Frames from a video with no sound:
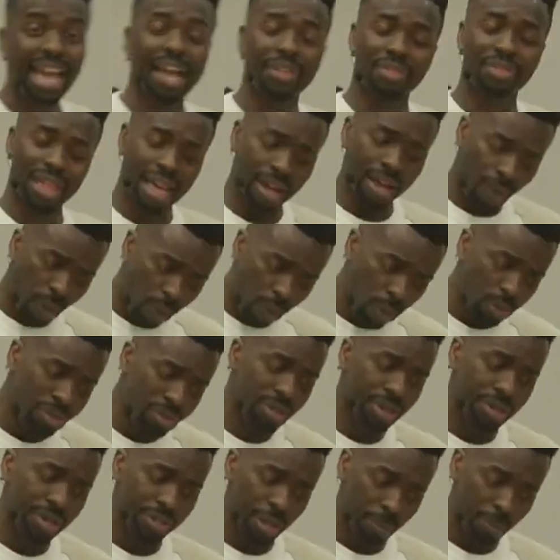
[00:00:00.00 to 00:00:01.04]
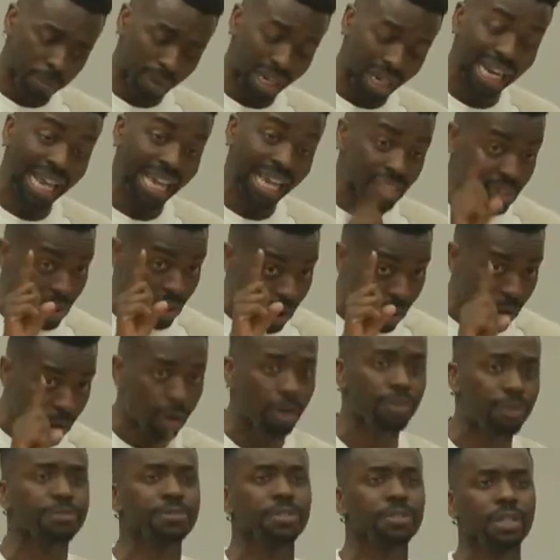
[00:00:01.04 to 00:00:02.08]
and that altar is a place
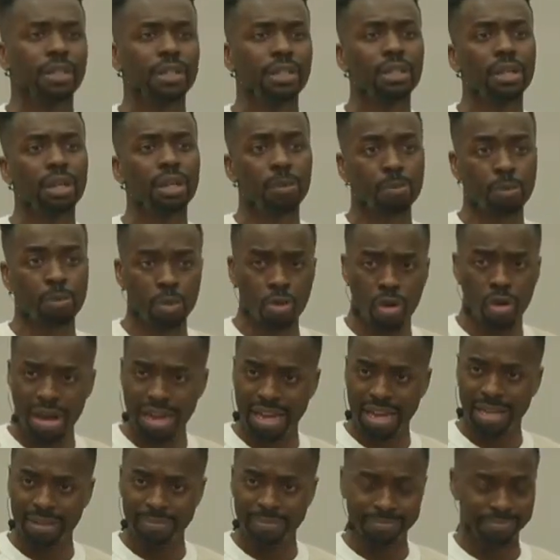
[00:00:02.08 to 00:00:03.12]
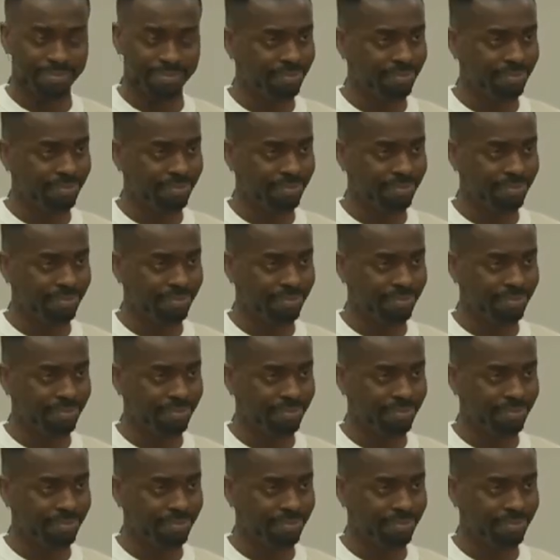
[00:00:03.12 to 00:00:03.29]
of prayer.